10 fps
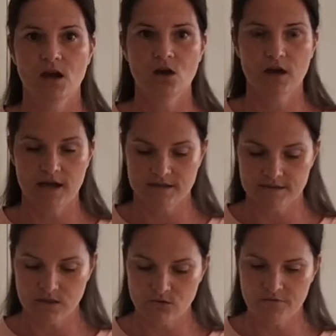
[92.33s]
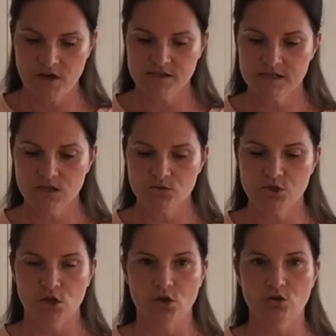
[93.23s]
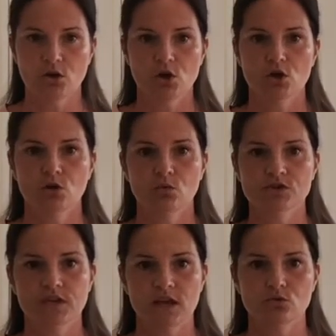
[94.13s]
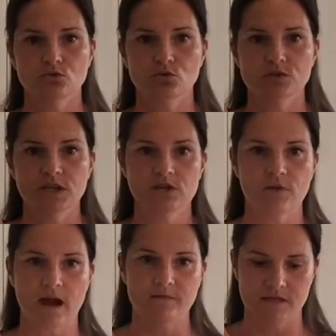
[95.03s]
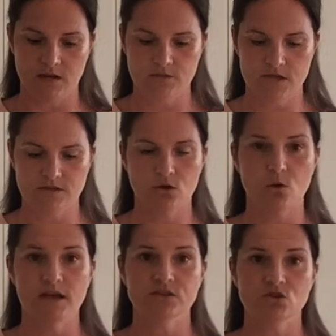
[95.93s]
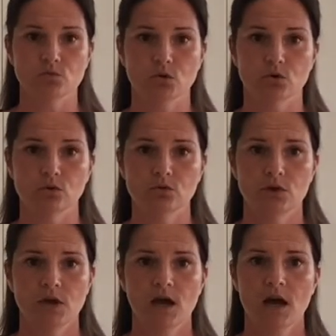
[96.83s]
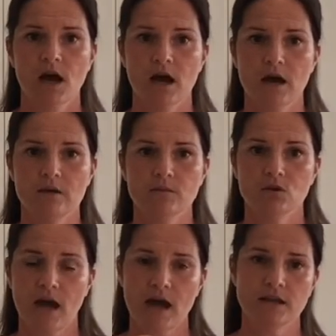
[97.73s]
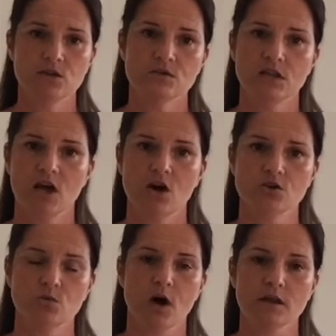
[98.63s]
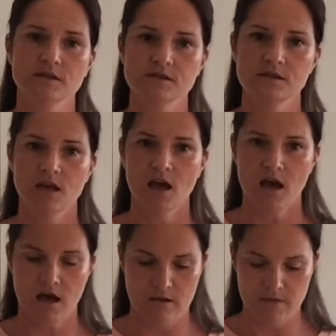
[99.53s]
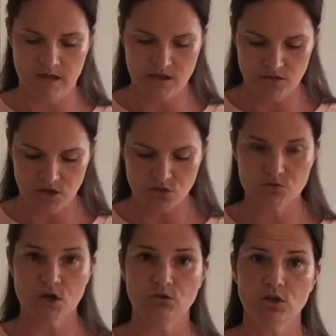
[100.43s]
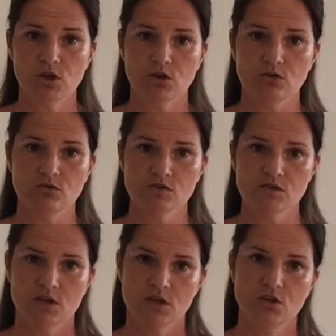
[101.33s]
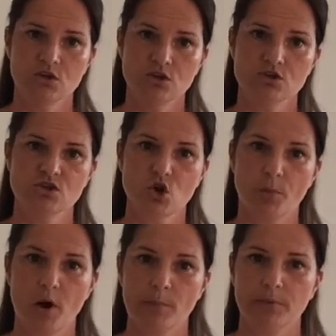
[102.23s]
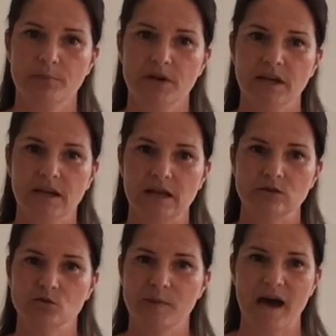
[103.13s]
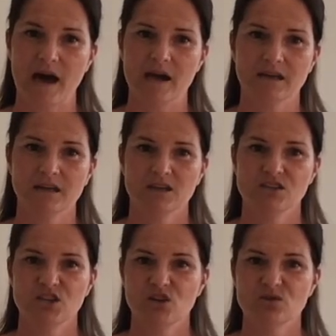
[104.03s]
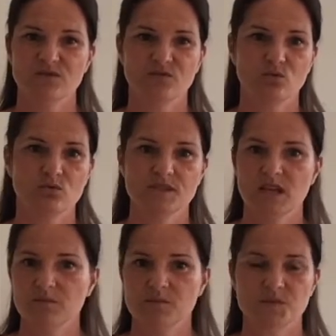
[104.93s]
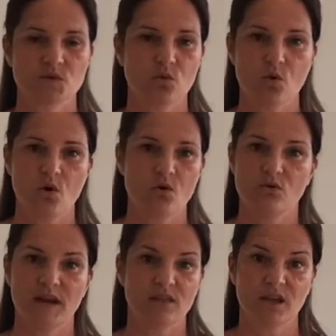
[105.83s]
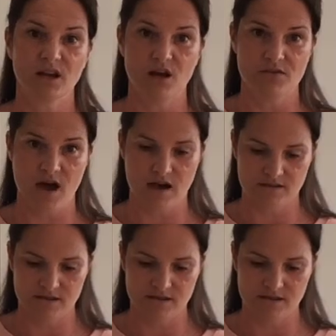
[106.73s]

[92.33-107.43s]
Okay, so the first thing you do, you want to get your tortilla wraps. Now these are quite small. You can use the large ones. Anything you don't use, you can just chop up and put in a little bag to use for dips or anything like that.